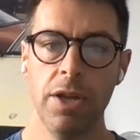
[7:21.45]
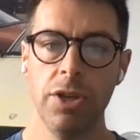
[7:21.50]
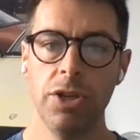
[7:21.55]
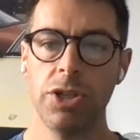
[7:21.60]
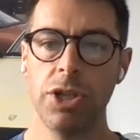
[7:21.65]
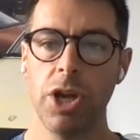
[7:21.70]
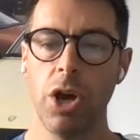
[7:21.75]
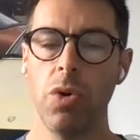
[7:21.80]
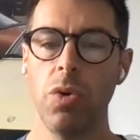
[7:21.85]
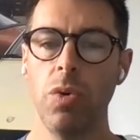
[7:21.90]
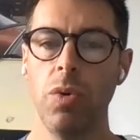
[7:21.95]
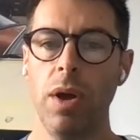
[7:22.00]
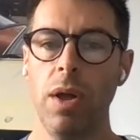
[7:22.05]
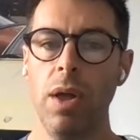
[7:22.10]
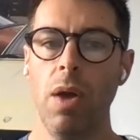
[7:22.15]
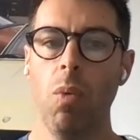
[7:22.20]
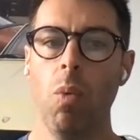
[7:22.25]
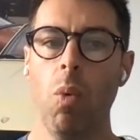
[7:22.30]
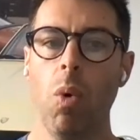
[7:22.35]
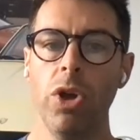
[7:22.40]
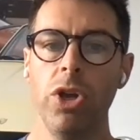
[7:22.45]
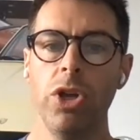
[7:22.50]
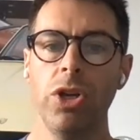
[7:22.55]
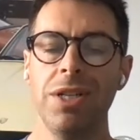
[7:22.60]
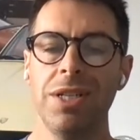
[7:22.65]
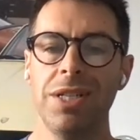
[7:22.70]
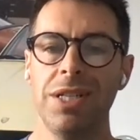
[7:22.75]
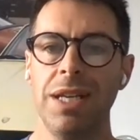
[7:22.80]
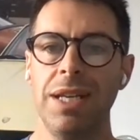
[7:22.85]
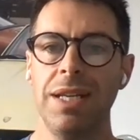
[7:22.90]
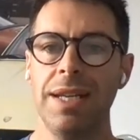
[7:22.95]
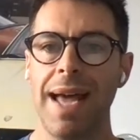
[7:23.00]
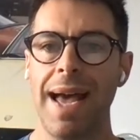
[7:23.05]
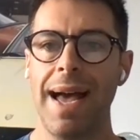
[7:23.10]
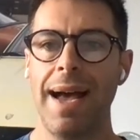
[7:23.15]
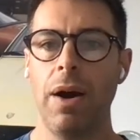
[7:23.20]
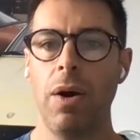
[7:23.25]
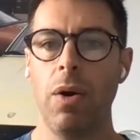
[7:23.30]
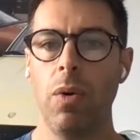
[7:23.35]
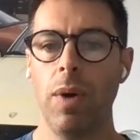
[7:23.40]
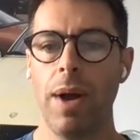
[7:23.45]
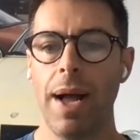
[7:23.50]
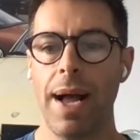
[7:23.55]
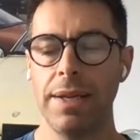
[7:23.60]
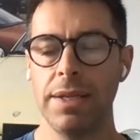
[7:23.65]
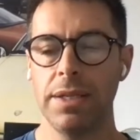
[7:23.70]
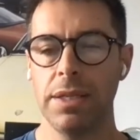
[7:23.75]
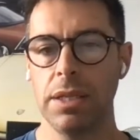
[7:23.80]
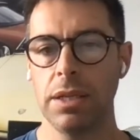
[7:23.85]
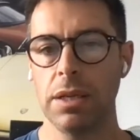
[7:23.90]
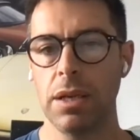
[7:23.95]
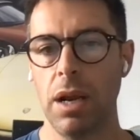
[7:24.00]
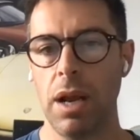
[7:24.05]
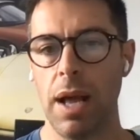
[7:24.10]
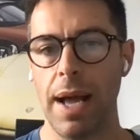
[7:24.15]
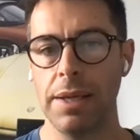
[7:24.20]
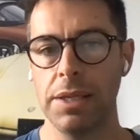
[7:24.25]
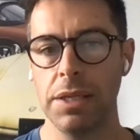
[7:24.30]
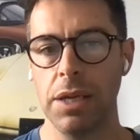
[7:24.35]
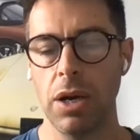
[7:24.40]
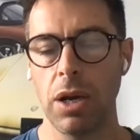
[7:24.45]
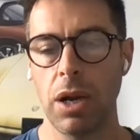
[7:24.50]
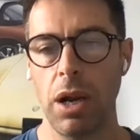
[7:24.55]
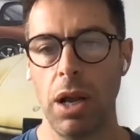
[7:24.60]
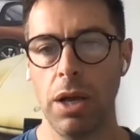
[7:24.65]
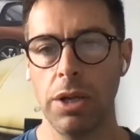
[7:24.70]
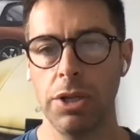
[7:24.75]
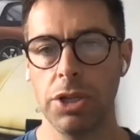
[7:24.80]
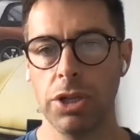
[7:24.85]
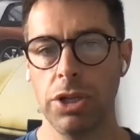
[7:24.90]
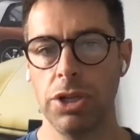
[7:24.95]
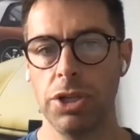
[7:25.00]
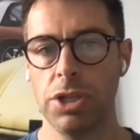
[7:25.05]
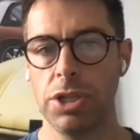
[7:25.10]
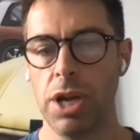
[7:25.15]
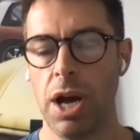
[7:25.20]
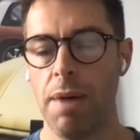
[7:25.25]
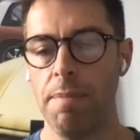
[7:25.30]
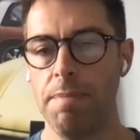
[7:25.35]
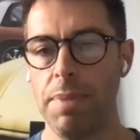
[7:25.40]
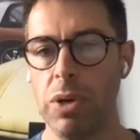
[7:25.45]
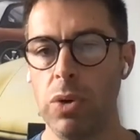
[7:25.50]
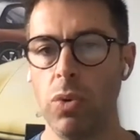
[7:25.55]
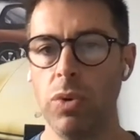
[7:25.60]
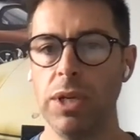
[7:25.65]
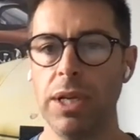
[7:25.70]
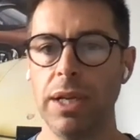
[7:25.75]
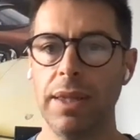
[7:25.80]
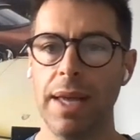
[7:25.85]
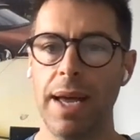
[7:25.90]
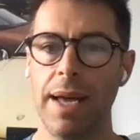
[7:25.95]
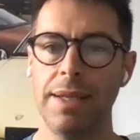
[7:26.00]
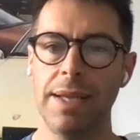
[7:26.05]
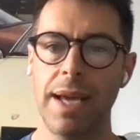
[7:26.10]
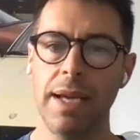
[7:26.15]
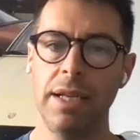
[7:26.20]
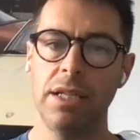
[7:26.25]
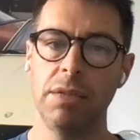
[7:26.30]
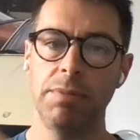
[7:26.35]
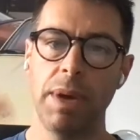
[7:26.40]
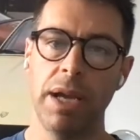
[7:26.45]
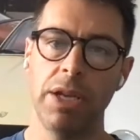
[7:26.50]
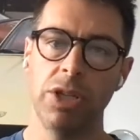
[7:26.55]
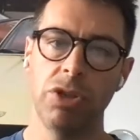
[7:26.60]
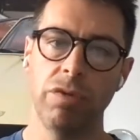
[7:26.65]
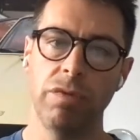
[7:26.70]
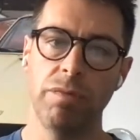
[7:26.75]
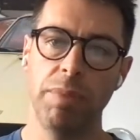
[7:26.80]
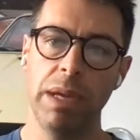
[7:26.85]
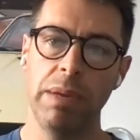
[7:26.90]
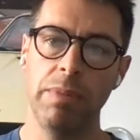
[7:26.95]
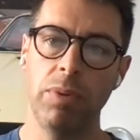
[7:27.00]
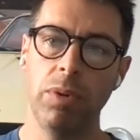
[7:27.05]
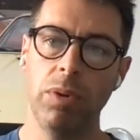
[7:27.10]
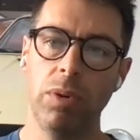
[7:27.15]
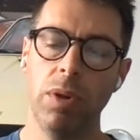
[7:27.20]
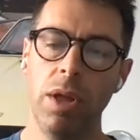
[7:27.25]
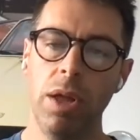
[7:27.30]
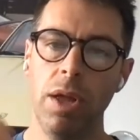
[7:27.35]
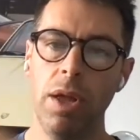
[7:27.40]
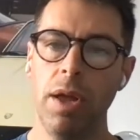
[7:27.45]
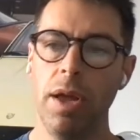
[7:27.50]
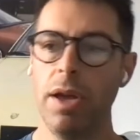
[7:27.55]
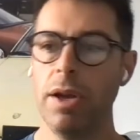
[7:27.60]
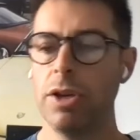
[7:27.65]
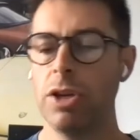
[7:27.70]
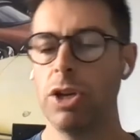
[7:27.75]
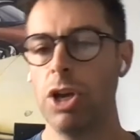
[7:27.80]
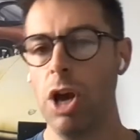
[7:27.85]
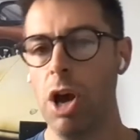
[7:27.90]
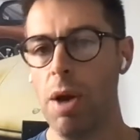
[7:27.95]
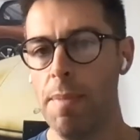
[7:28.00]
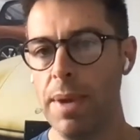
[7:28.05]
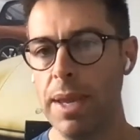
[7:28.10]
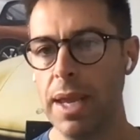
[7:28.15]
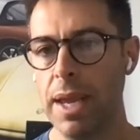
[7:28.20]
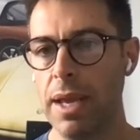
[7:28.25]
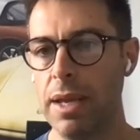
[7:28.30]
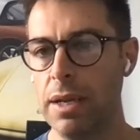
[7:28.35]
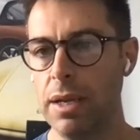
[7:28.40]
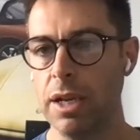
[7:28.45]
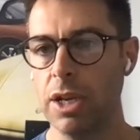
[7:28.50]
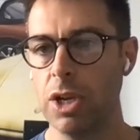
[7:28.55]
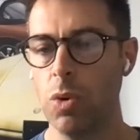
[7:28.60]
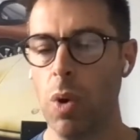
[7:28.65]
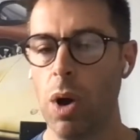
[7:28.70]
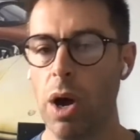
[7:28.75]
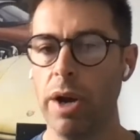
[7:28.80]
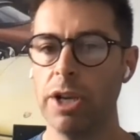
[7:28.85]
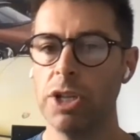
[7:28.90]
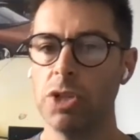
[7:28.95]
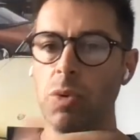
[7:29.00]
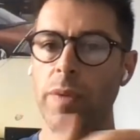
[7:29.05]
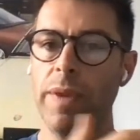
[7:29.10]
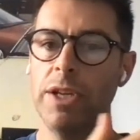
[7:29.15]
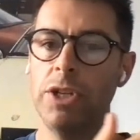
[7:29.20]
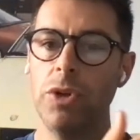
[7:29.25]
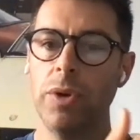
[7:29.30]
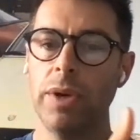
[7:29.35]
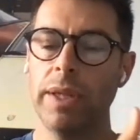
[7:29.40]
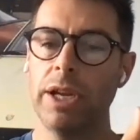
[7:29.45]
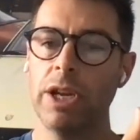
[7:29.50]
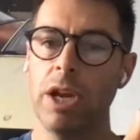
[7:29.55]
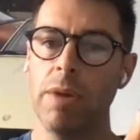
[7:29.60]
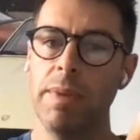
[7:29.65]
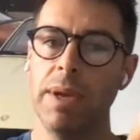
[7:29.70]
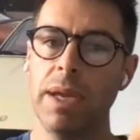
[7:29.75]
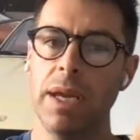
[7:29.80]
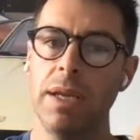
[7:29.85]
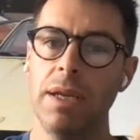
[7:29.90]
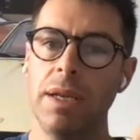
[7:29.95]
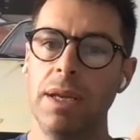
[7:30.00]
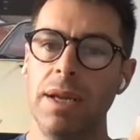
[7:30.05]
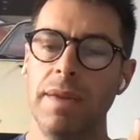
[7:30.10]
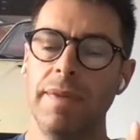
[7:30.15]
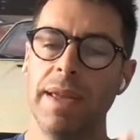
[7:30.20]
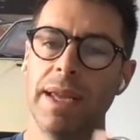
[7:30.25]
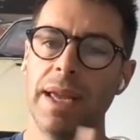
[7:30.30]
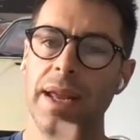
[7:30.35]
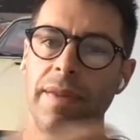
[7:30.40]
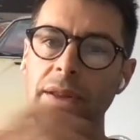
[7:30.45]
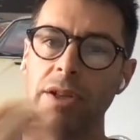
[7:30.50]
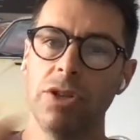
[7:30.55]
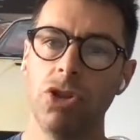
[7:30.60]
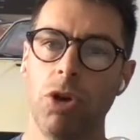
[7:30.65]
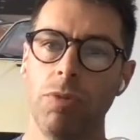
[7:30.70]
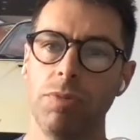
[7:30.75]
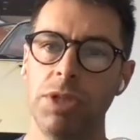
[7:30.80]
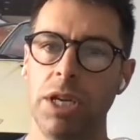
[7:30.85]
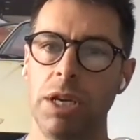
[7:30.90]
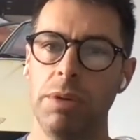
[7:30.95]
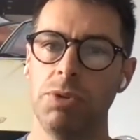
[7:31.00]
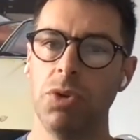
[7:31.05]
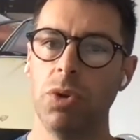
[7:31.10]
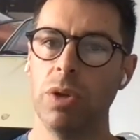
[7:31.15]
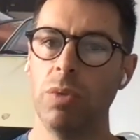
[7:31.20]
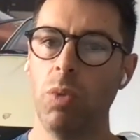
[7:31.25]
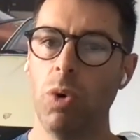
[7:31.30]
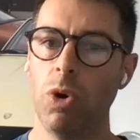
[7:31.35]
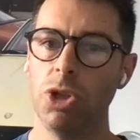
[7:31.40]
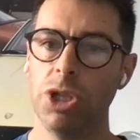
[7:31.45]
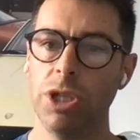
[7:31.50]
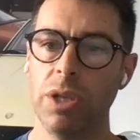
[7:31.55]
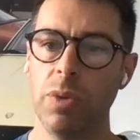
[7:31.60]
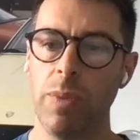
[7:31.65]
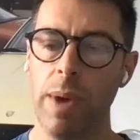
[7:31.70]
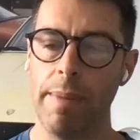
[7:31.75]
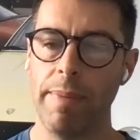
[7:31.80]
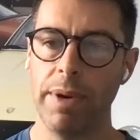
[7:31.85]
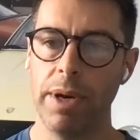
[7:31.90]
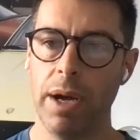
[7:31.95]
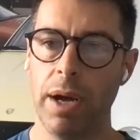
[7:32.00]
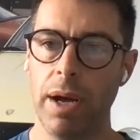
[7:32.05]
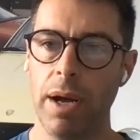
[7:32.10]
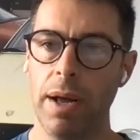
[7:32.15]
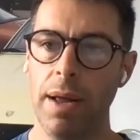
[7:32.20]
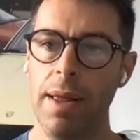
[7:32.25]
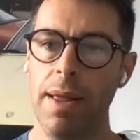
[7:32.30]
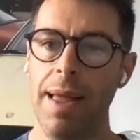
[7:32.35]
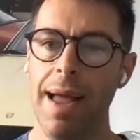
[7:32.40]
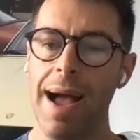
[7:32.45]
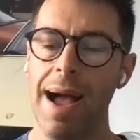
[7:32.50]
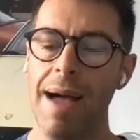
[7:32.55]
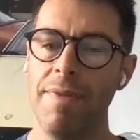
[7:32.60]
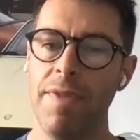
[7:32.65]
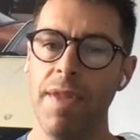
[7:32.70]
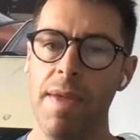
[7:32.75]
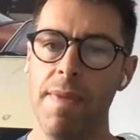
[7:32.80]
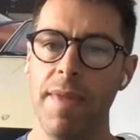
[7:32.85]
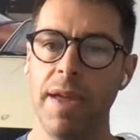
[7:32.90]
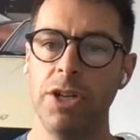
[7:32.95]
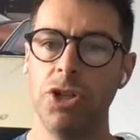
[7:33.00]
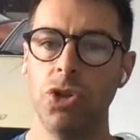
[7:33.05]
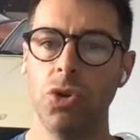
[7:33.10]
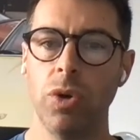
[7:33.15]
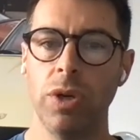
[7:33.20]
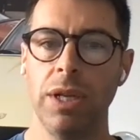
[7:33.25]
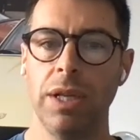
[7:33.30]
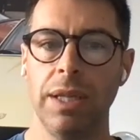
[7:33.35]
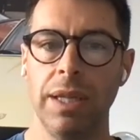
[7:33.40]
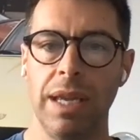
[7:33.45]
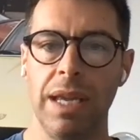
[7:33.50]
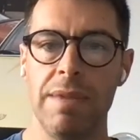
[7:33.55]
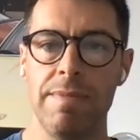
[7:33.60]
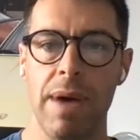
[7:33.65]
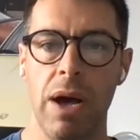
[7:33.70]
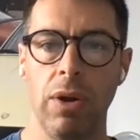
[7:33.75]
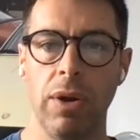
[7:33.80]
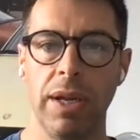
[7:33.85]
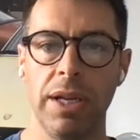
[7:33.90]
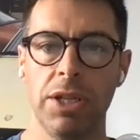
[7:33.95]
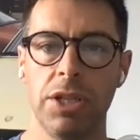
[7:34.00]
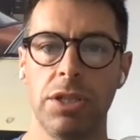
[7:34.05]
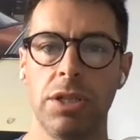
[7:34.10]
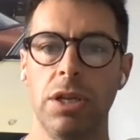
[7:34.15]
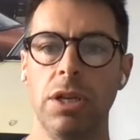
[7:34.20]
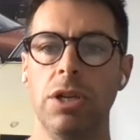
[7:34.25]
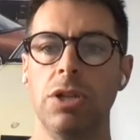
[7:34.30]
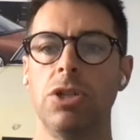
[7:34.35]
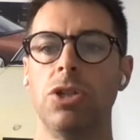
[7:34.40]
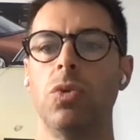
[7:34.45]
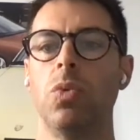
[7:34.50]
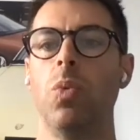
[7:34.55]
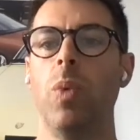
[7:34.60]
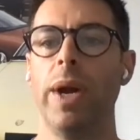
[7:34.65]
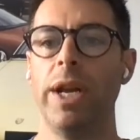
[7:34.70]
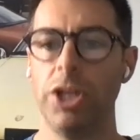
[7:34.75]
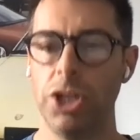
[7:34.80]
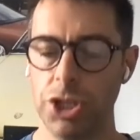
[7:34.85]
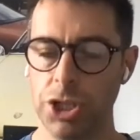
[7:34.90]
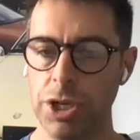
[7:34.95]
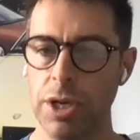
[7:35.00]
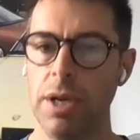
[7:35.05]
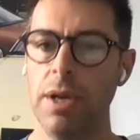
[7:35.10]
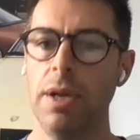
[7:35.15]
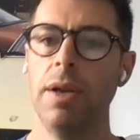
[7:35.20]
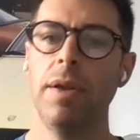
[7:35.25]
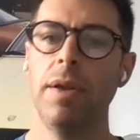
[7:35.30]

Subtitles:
So what you can see now, as our clients are going to start building their database of people coming in inquiring, so what they're doing, they're coming in, they're getting their top tips, or they're watching the webinar, and then they're joining the email list, to which